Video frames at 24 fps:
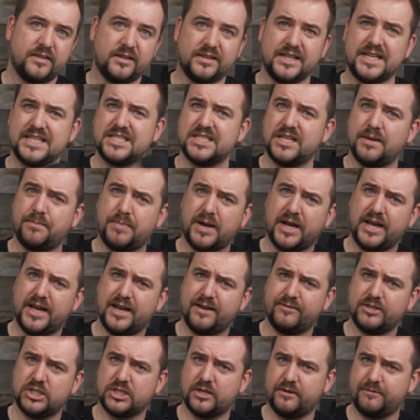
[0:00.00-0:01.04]
The last tip I
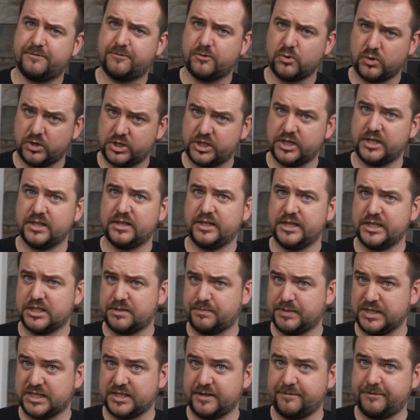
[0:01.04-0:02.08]
have is unfortunately
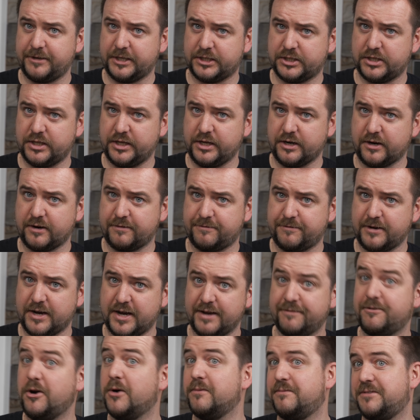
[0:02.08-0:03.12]
specific to the
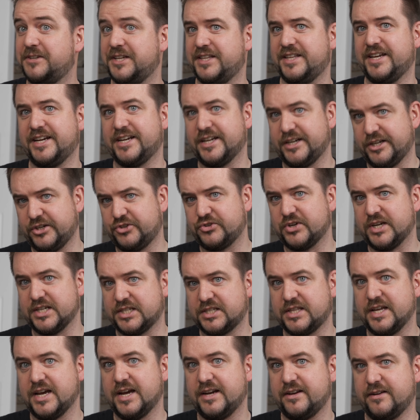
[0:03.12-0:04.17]
R5. Hopefully they can address
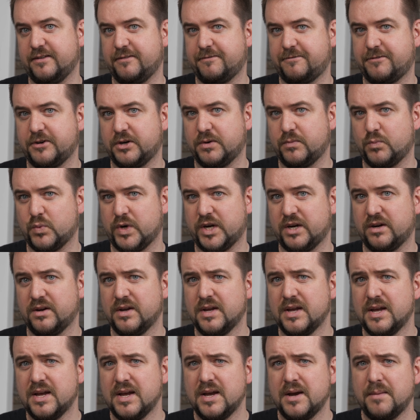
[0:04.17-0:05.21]
that in firmware,
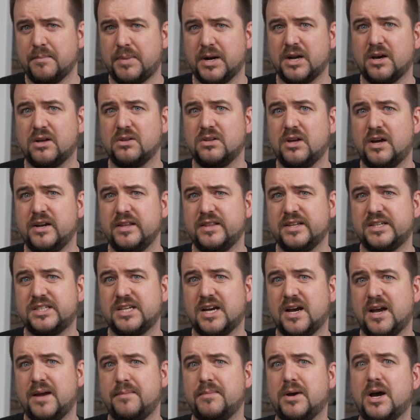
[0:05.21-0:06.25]
but a lot of the
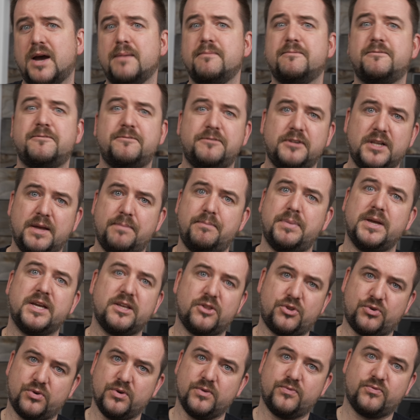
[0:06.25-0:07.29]
time I'm flipping
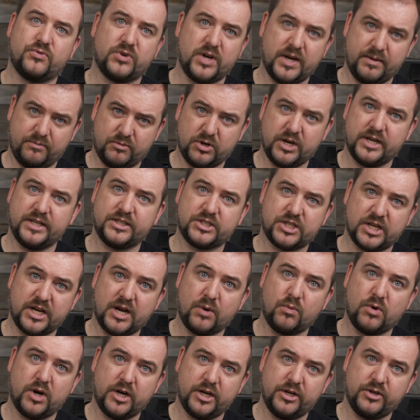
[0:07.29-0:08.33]
through frame rates and I
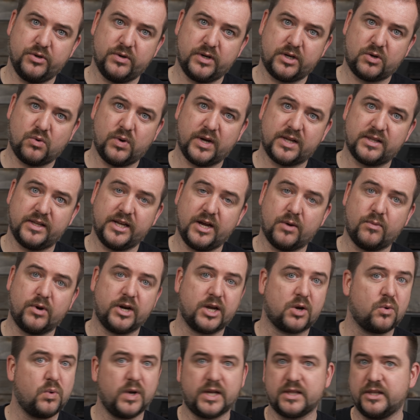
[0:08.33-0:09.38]
wanna do it quickly. I wanna
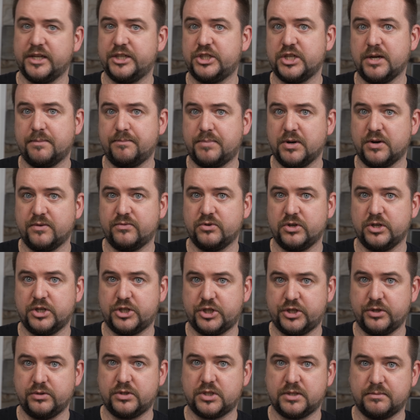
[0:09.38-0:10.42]
quickly jump over and
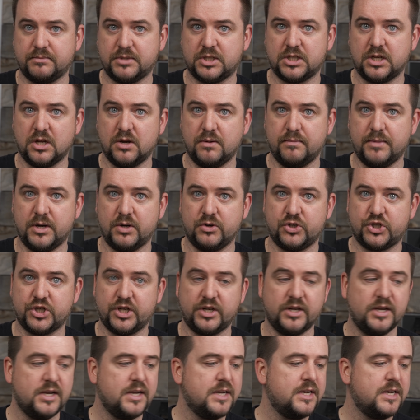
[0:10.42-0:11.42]
shoot some slow motion.